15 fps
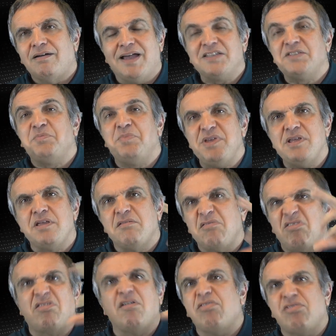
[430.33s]
being
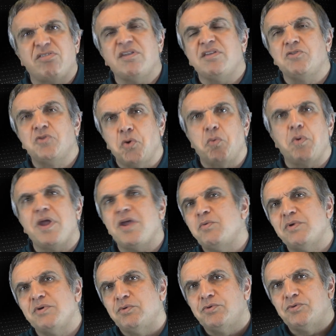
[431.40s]
the thing, the way
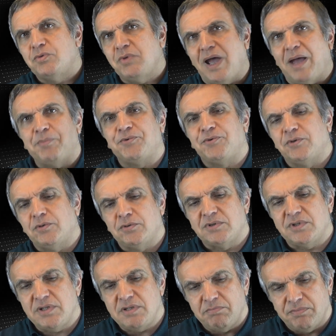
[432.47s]
we would do
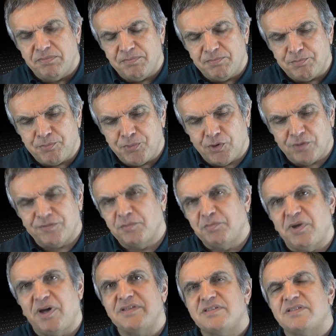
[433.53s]
absolutely perfect
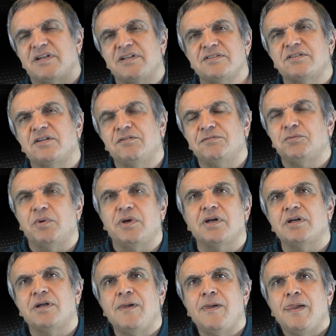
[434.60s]
by design
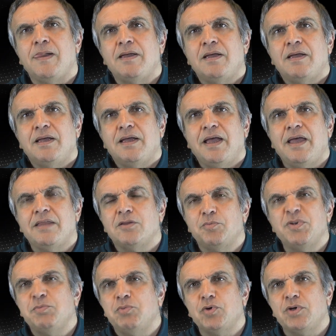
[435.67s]
software. And the
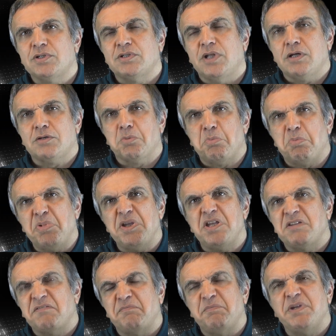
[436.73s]
B book is like a
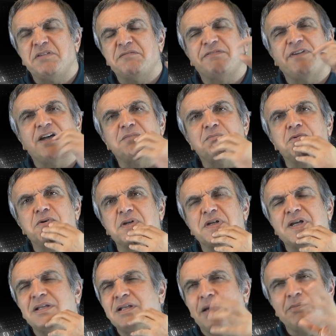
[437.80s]
big, big fat book.
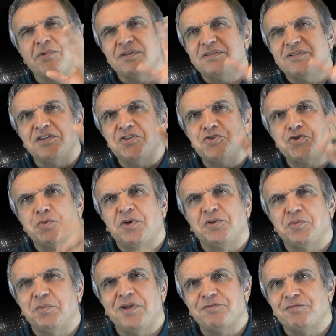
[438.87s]
And I'm not entirely sure about
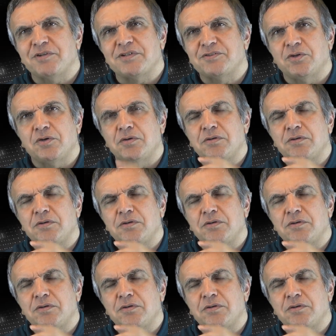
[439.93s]
the metrics, so